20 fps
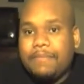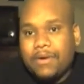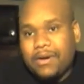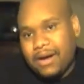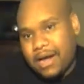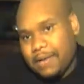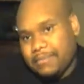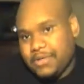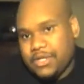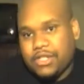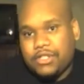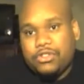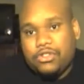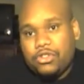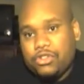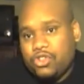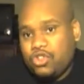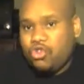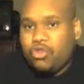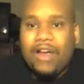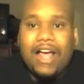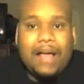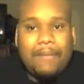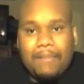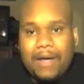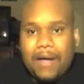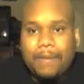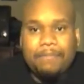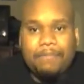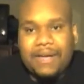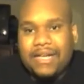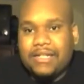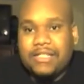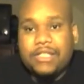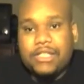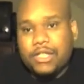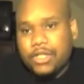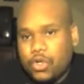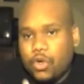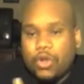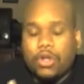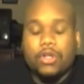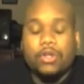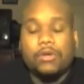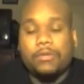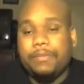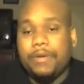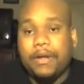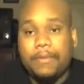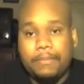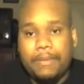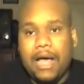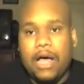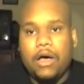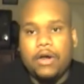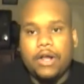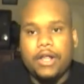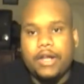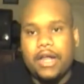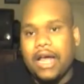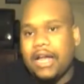but I'm just trying my best to know a little bit about it.